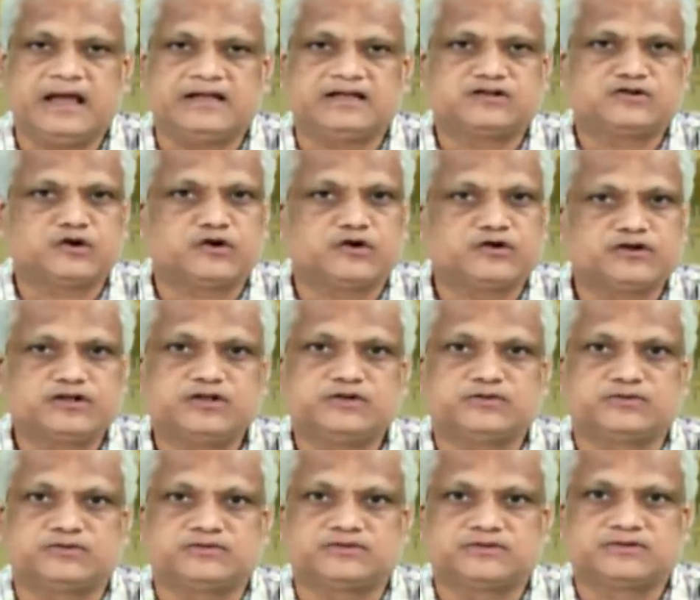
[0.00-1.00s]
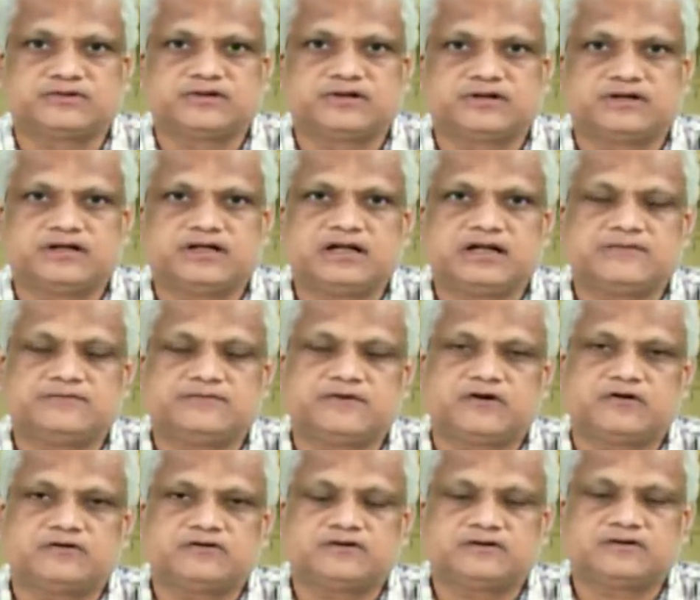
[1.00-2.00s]
And it continued till
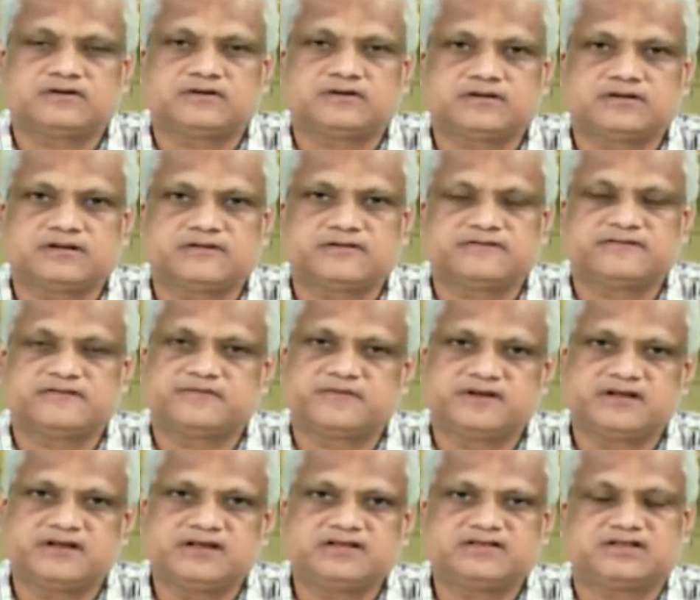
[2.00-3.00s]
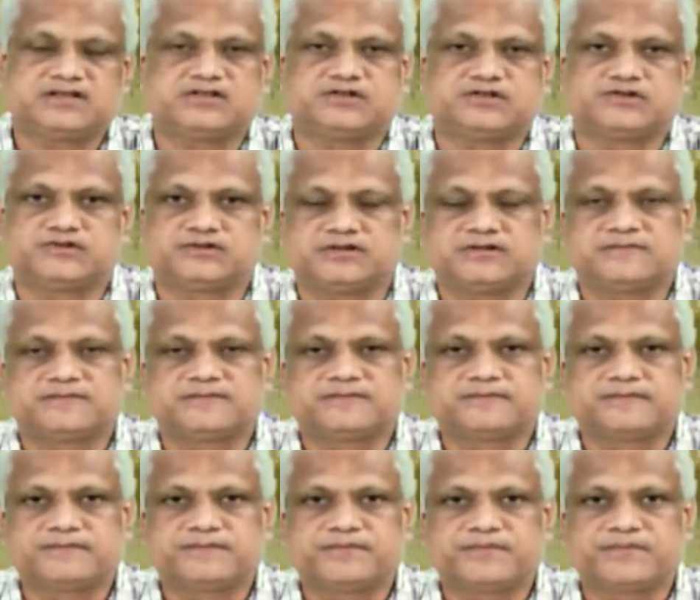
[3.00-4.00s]
about the 15th century.
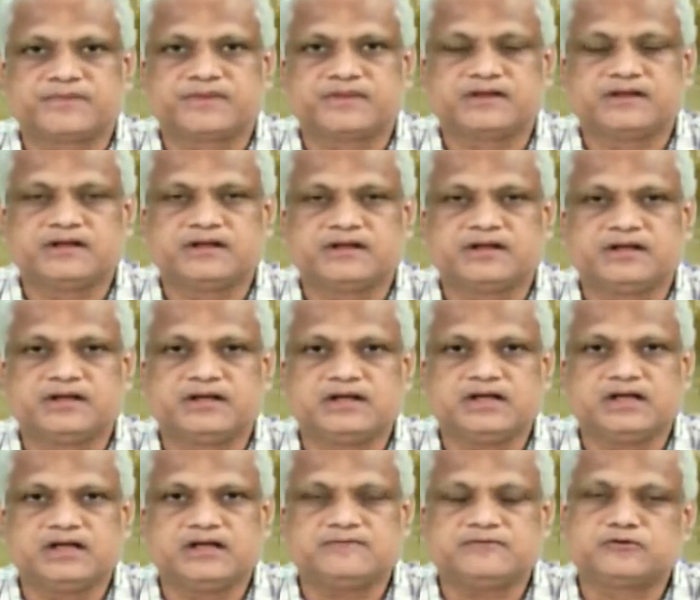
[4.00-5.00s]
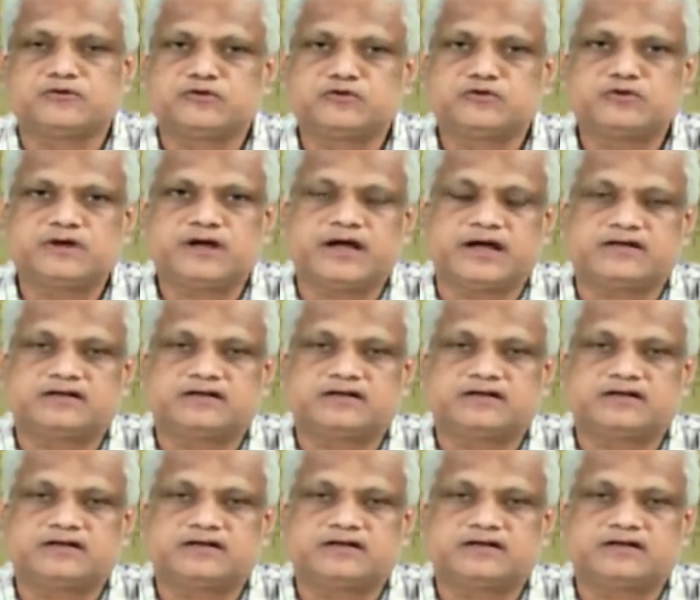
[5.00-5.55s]
If you look